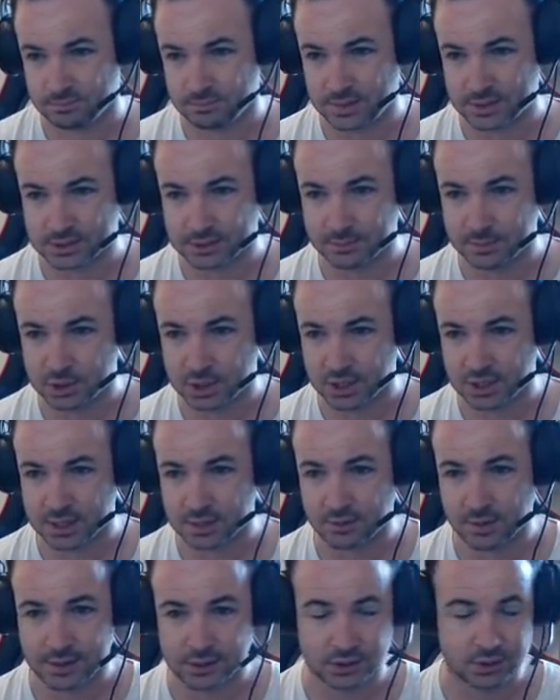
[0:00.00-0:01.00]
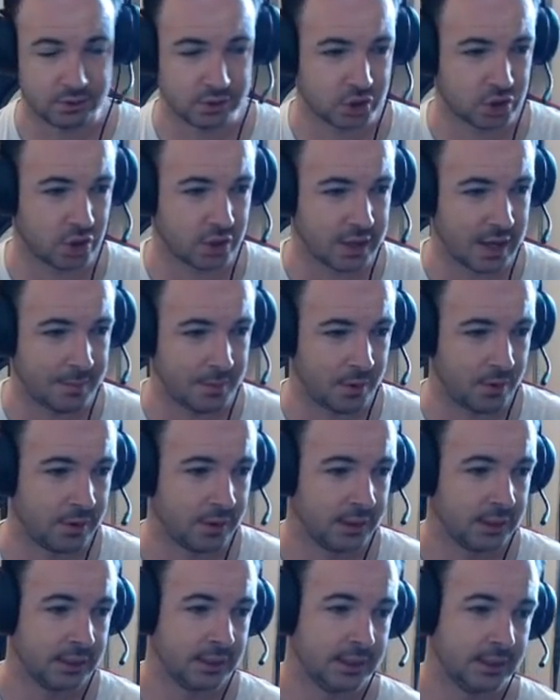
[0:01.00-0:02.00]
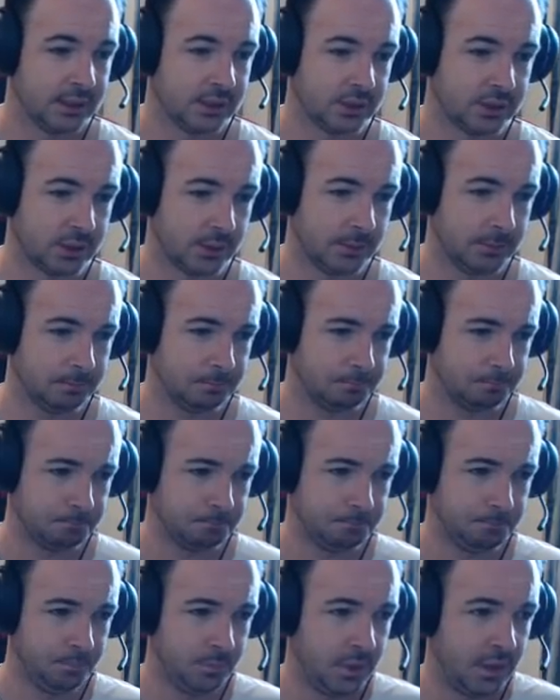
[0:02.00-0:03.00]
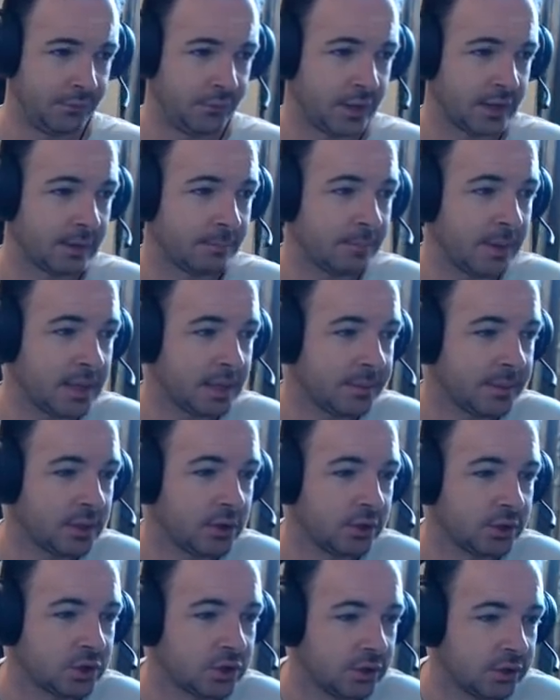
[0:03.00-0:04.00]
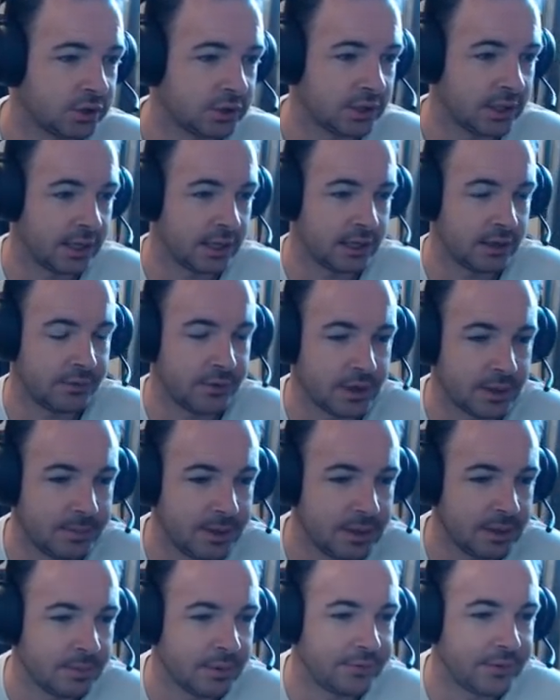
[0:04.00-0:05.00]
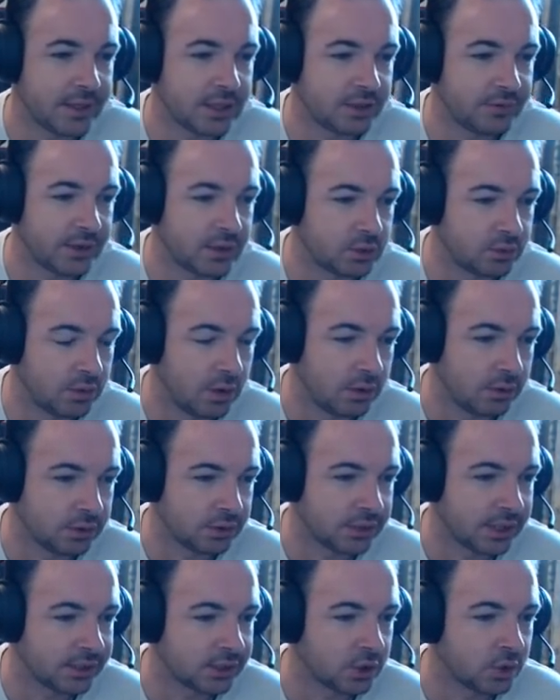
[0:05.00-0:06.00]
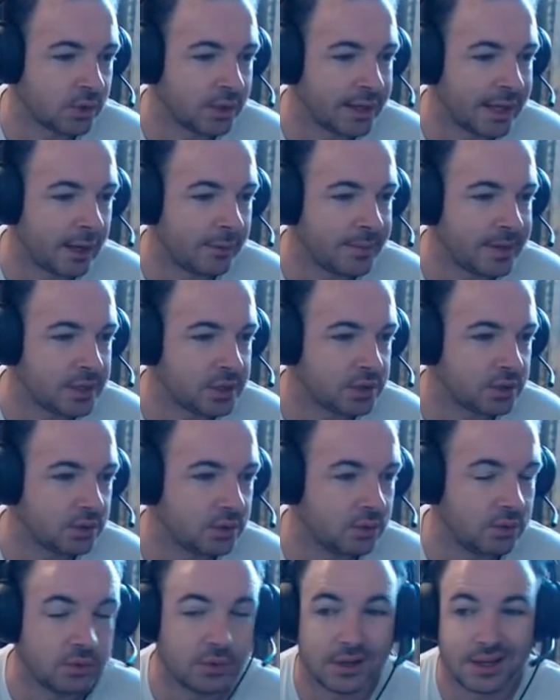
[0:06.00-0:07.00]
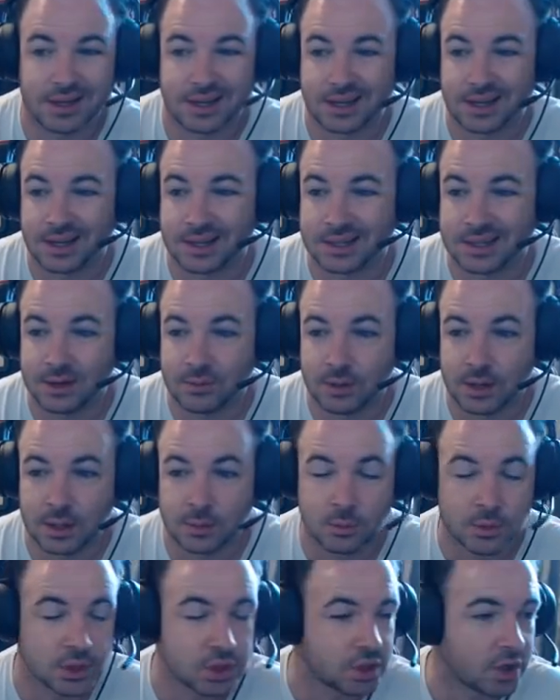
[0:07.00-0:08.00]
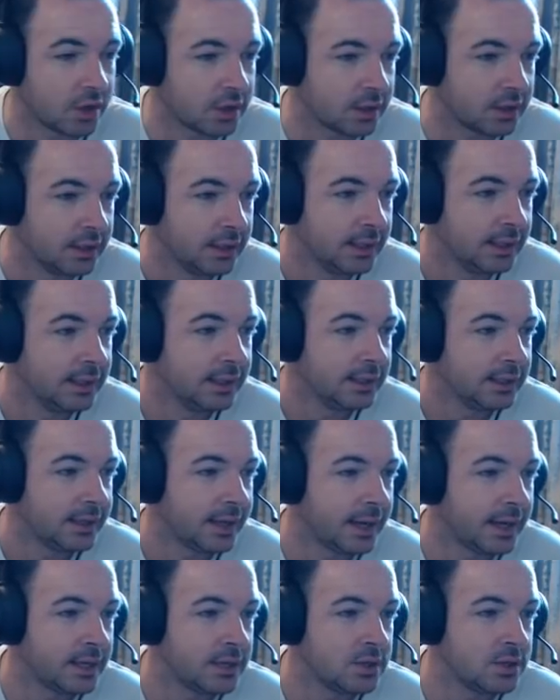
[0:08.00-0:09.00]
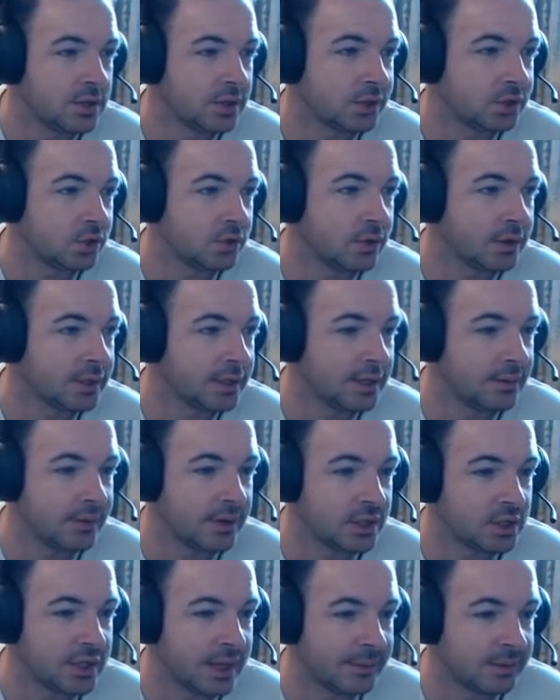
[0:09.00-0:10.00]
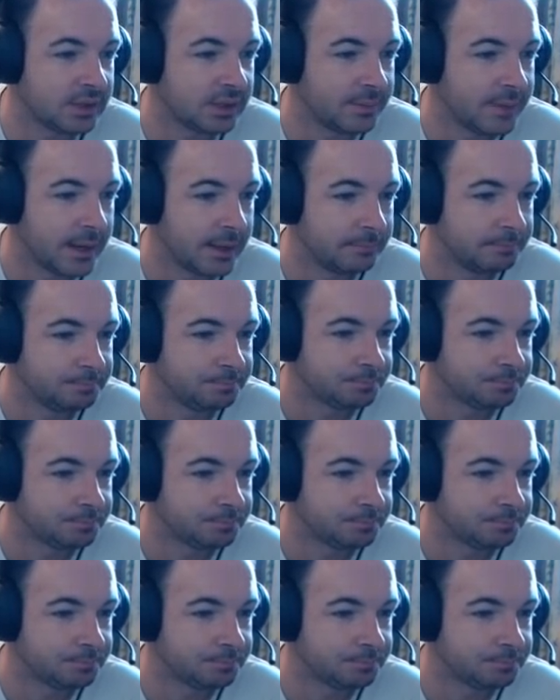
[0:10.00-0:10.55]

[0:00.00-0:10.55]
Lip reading: submachine gun, right? So it's shock ammo. So if I can beat them in if I can beat them in face-to-face rolls, that's going to allow me to get rid of them with shock. And the sooner I can get rid of the jammers, the better.